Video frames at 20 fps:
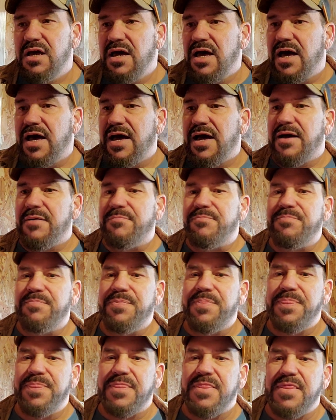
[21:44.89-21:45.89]
Um,
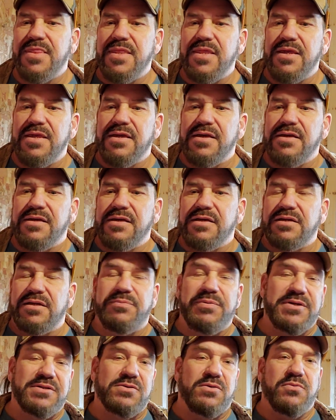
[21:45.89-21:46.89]

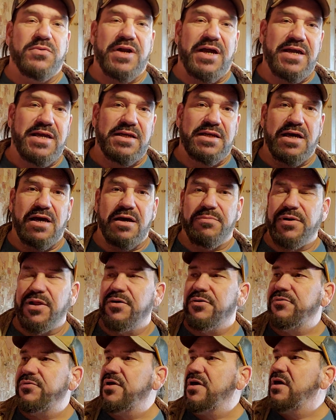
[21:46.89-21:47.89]
depends on when I get to
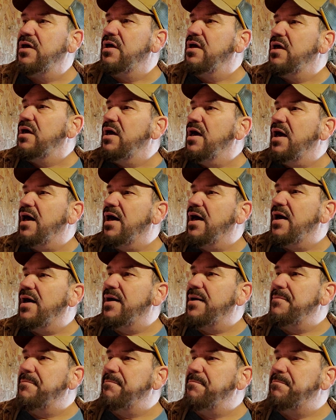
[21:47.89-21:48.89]
upload.
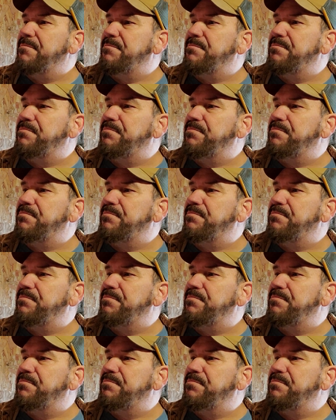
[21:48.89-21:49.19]
Um,